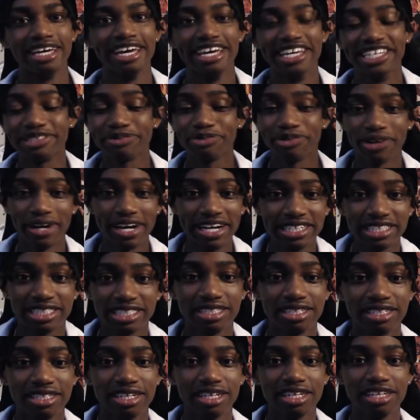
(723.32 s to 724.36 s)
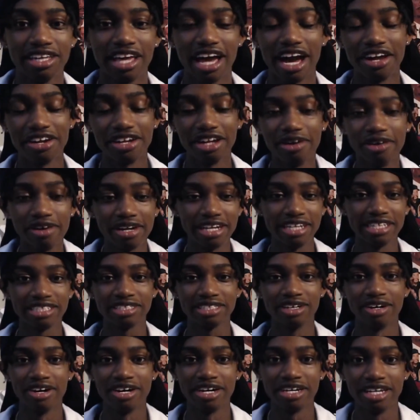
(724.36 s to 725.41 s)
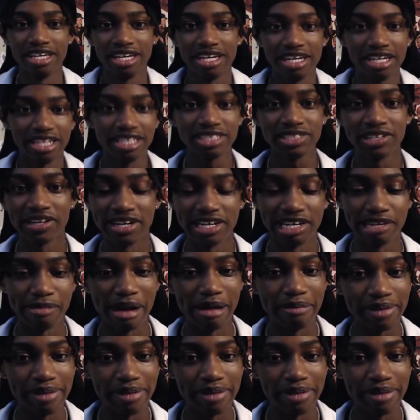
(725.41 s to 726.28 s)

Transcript: Inspiration. Y'all know what this going in. This going in my